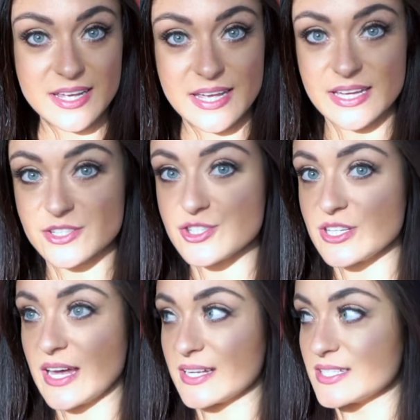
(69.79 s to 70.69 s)
and she
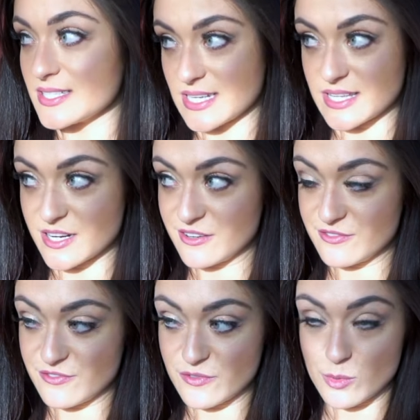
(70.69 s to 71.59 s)
had to stay there
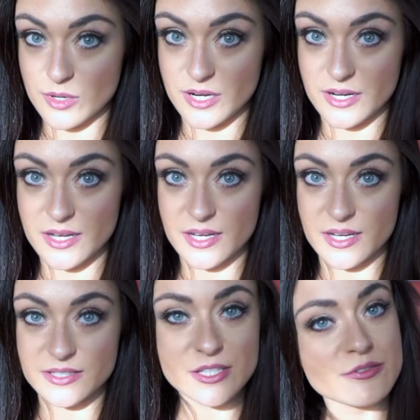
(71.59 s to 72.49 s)
for a
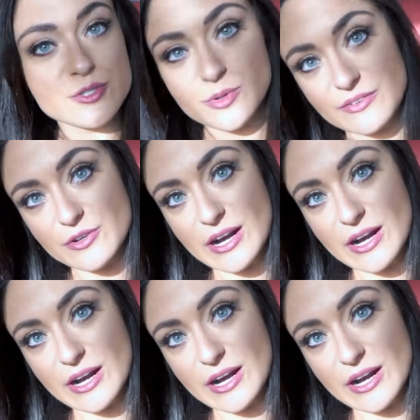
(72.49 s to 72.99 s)
little over 24